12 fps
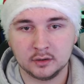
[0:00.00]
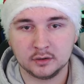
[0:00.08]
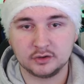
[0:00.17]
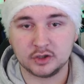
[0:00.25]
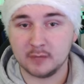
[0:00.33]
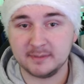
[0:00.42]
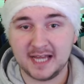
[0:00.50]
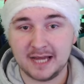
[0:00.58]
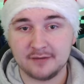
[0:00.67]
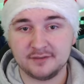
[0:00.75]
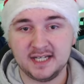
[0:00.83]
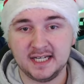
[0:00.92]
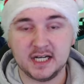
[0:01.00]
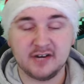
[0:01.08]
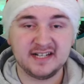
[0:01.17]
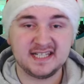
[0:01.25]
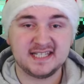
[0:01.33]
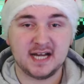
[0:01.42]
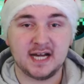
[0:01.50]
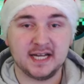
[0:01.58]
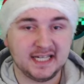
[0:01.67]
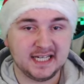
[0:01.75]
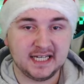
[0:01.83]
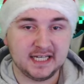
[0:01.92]
Derby County are in
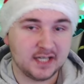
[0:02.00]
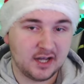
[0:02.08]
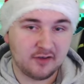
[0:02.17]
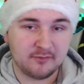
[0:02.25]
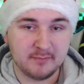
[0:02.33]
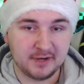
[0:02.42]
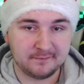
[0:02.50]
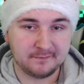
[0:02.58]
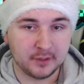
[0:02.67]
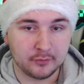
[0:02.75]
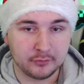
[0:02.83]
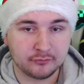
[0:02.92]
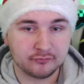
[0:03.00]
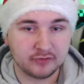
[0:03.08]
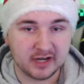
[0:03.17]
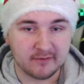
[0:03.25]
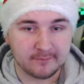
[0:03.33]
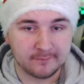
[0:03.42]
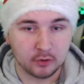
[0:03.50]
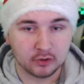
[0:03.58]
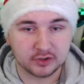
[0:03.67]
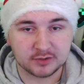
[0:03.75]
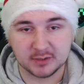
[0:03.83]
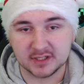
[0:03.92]
dire need of midfield
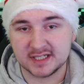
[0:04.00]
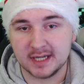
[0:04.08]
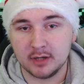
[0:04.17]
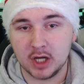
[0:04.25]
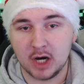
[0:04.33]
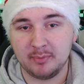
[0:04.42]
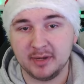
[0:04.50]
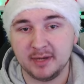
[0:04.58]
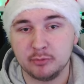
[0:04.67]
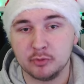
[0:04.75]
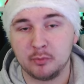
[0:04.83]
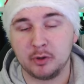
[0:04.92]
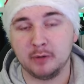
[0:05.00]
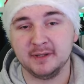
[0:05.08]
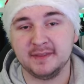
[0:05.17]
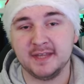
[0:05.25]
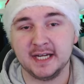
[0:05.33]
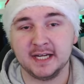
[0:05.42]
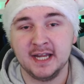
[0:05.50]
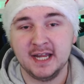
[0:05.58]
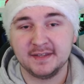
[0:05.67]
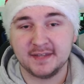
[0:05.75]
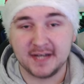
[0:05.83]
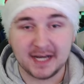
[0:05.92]
reinforcements. Now, a lot of people will probably think
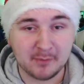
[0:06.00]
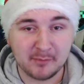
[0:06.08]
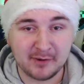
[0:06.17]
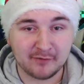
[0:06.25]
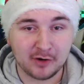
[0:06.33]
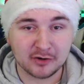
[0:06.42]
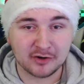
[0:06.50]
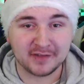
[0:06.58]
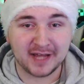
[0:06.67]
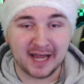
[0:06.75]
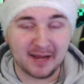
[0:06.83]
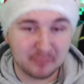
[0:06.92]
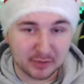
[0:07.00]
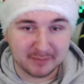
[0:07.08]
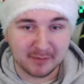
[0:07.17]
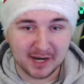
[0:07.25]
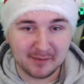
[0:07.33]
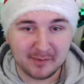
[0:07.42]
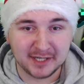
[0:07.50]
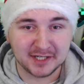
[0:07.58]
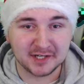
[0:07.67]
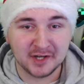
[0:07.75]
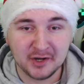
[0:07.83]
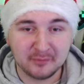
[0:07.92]
that I'm a bit wrong on that, but in my
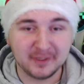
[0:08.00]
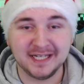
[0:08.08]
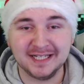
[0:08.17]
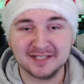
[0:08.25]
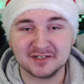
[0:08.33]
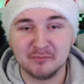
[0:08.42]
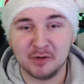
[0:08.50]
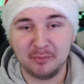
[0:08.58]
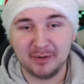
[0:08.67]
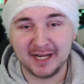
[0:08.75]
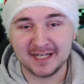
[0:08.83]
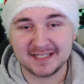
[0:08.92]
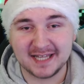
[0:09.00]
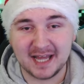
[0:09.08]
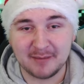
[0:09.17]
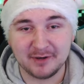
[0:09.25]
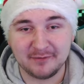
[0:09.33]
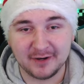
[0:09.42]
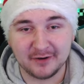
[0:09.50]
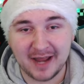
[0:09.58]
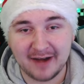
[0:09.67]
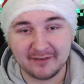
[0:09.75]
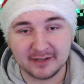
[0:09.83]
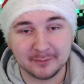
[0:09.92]
opinion, we need some more players in that midfield
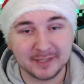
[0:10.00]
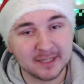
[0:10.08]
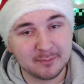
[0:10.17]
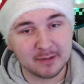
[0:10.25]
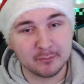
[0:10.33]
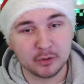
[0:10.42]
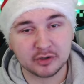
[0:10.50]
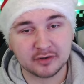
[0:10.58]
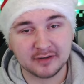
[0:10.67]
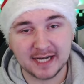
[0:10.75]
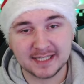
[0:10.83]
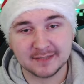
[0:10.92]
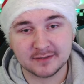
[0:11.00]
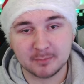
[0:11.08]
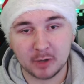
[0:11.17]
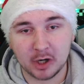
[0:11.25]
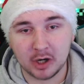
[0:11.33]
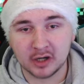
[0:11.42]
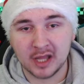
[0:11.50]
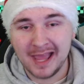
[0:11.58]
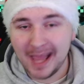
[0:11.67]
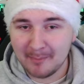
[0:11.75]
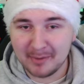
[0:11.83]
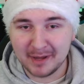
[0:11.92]
area. We need a bit more creative spark,
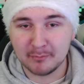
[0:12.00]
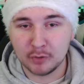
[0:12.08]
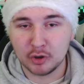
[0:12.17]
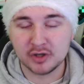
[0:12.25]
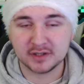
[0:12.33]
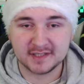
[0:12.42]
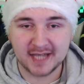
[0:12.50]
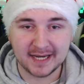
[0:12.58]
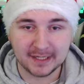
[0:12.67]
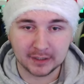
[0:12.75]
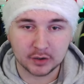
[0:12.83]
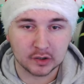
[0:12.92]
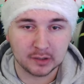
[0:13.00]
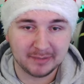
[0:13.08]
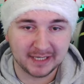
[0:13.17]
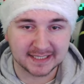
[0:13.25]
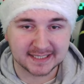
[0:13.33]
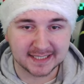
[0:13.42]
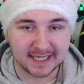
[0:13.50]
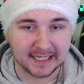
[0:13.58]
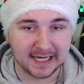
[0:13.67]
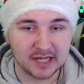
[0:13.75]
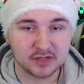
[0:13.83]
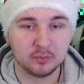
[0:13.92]
a bit more technical
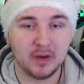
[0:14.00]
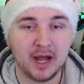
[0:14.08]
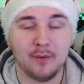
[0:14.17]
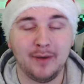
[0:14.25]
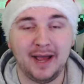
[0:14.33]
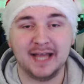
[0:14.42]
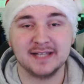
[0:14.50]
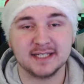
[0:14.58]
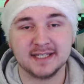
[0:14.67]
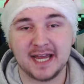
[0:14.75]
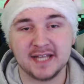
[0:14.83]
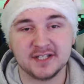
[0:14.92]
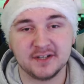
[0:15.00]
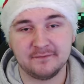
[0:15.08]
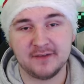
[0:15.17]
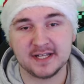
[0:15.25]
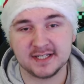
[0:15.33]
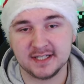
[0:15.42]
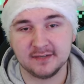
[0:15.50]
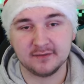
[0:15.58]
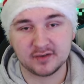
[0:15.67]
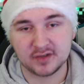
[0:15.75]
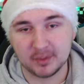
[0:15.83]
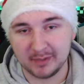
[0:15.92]
ability, as well as that defensive
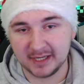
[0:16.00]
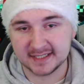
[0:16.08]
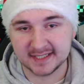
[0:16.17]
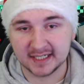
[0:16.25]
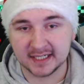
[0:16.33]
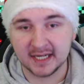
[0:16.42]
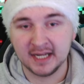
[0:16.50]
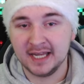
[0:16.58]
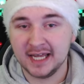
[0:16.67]
stability.